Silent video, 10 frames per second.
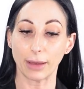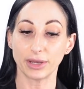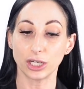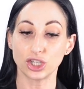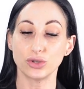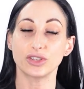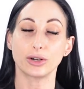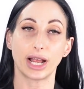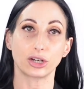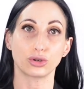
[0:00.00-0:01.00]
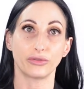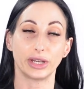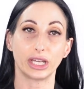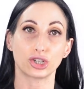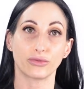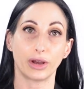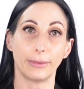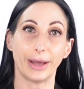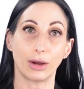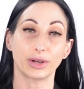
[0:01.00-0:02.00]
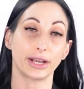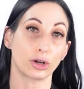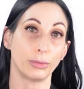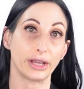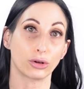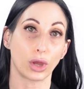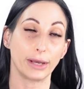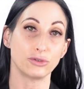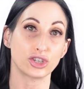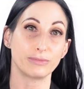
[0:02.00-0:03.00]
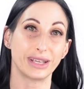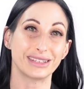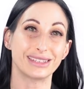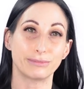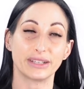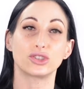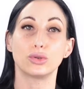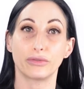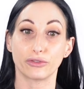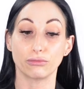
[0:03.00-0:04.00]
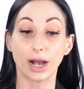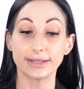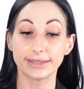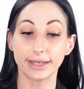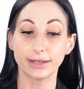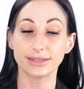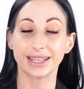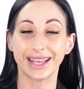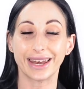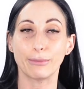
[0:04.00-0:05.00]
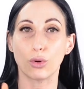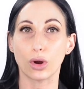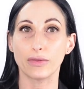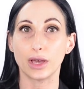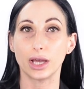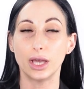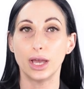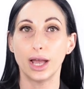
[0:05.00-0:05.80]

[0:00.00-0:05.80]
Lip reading: I'm going to choose our Natural Finish from our Caryl Baker line just because it's best suited for my skin, because again, I'm more on the